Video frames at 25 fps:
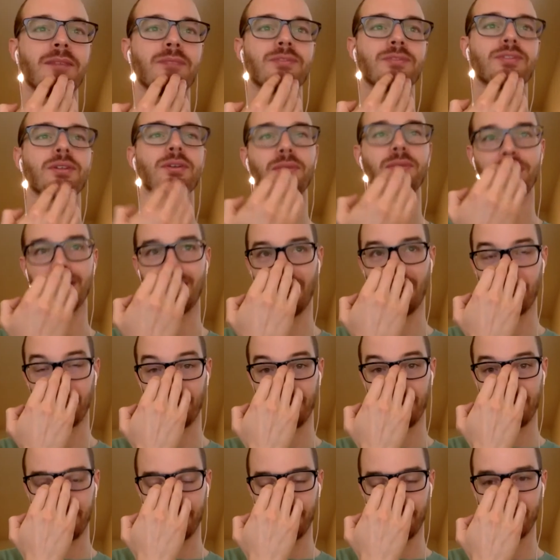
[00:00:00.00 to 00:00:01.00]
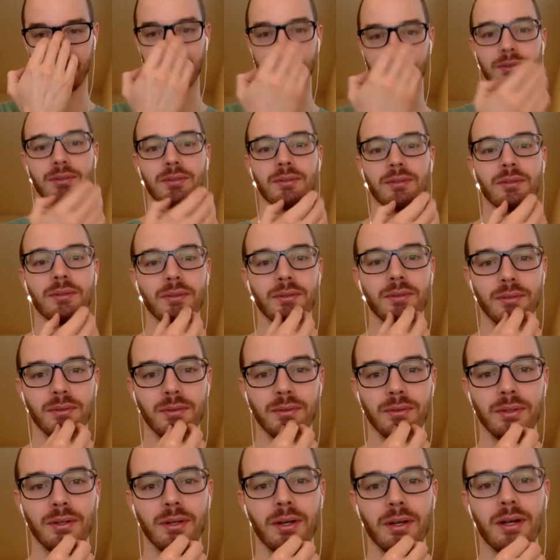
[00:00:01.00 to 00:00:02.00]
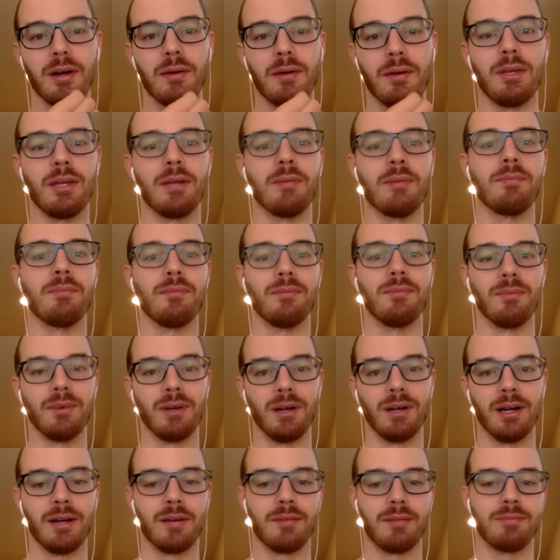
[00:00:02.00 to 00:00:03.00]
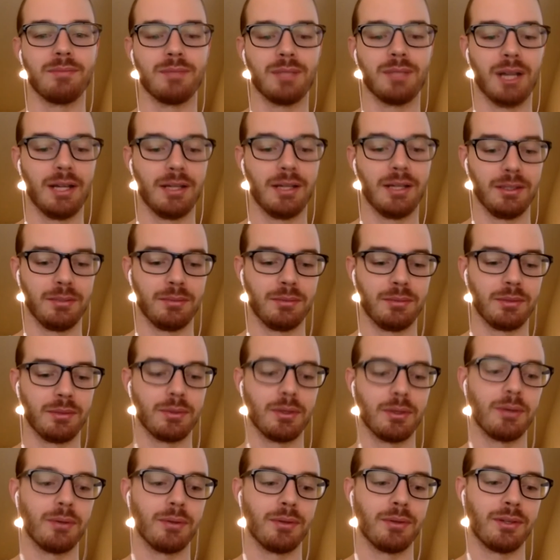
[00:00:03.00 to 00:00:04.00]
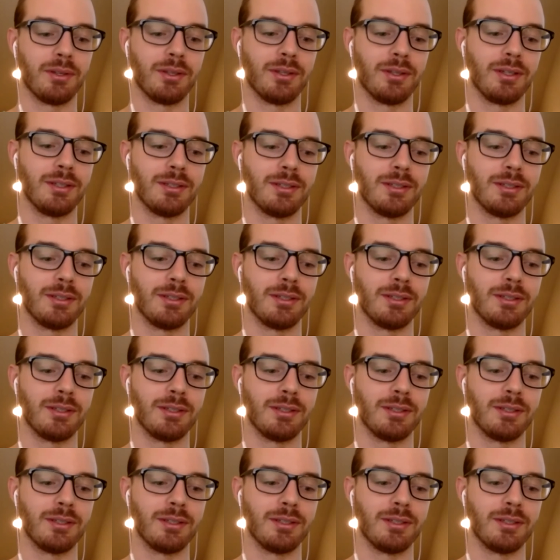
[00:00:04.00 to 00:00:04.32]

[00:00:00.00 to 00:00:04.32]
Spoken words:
so yeah, we're a meme kindly rewrote the